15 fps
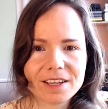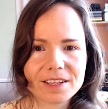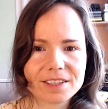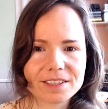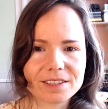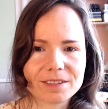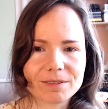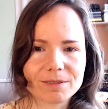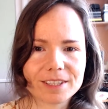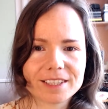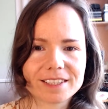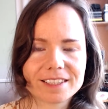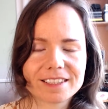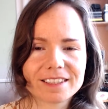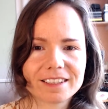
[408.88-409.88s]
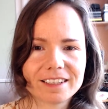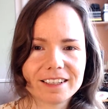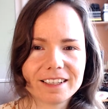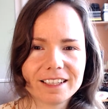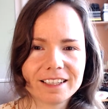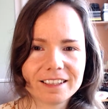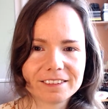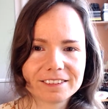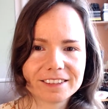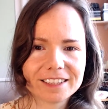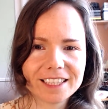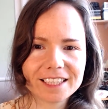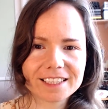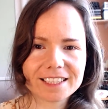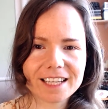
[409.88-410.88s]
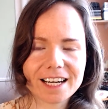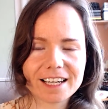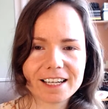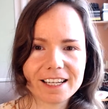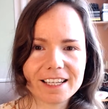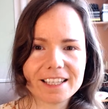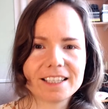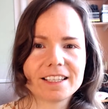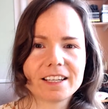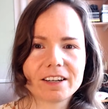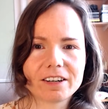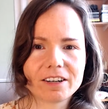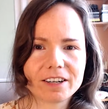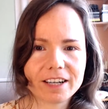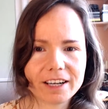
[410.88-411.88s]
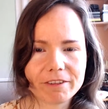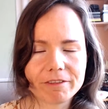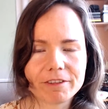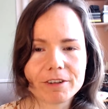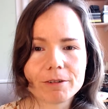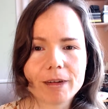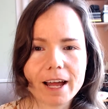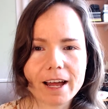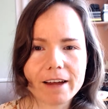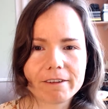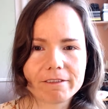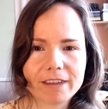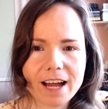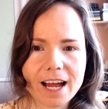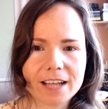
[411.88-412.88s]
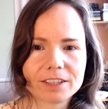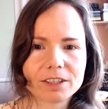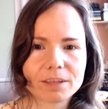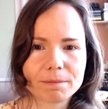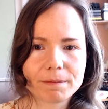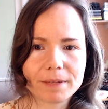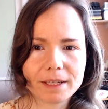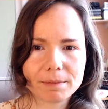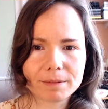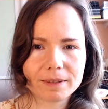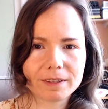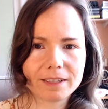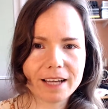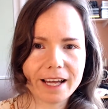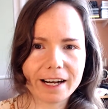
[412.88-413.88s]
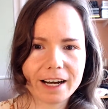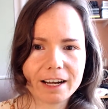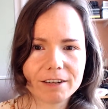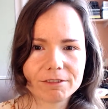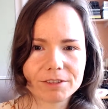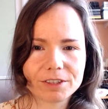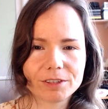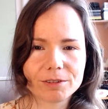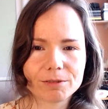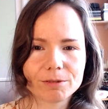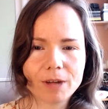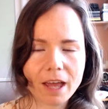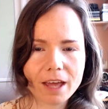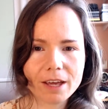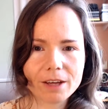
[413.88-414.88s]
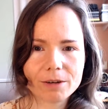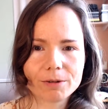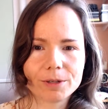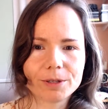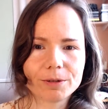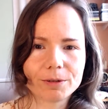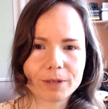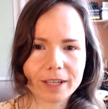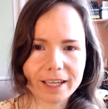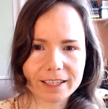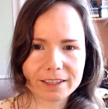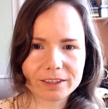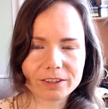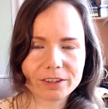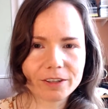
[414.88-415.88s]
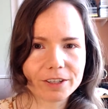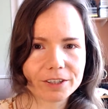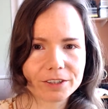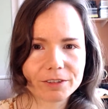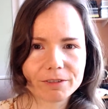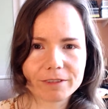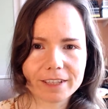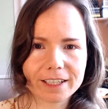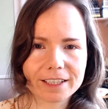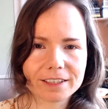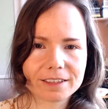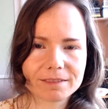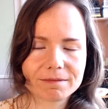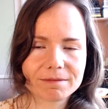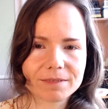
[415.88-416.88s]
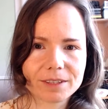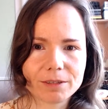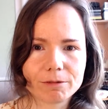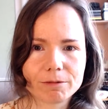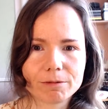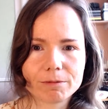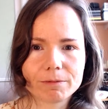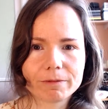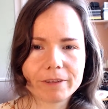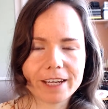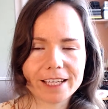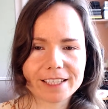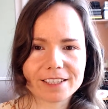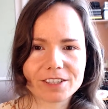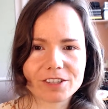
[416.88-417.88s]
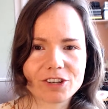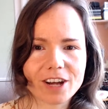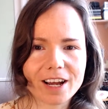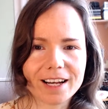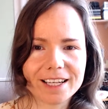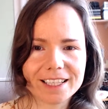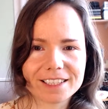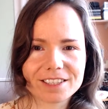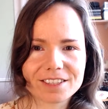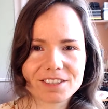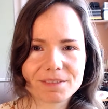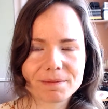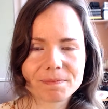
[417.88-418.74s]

So it's things are easier if you have other people around you who you can turn to when you face a challenge.